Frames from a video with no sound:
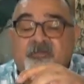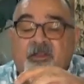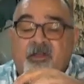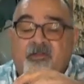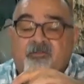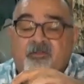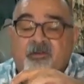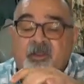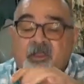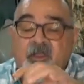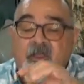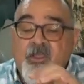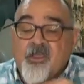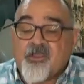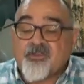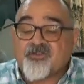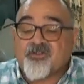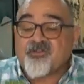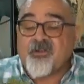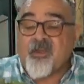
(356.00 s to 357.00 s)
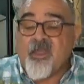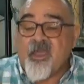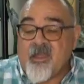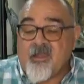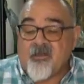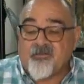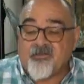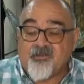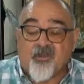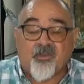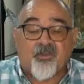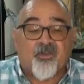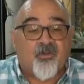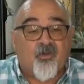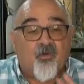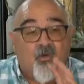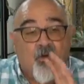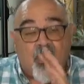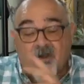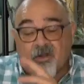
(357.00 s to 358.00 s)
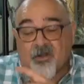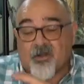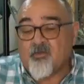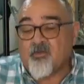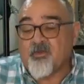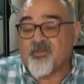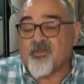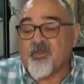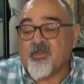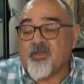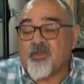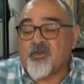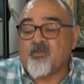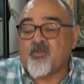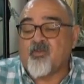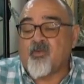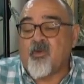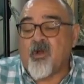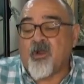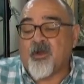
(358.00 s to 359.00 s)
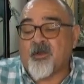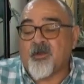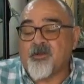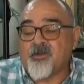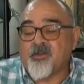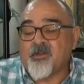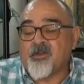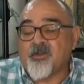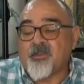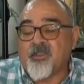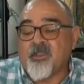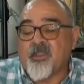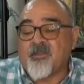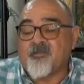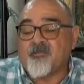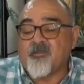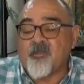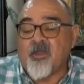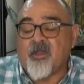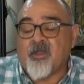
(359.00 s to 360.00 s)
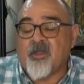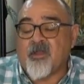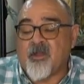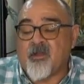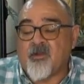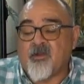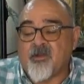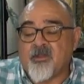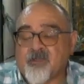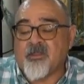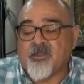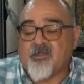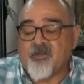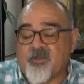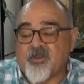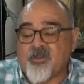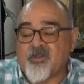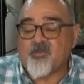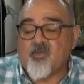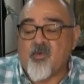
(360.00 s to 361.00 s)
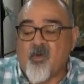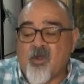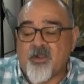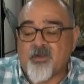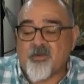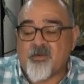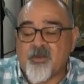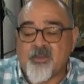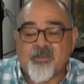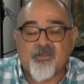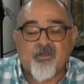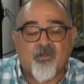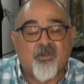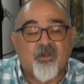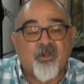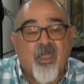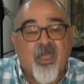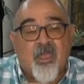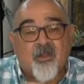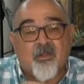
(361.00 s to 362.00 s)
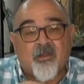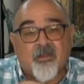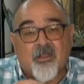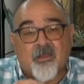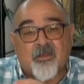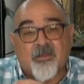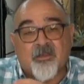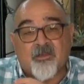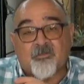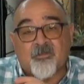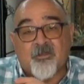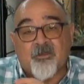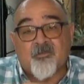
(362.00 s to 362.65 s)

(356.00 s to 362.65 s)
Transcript: Lover. So now you're going to water it with a good water. You're going to give it a good watering. You're going to add a little bit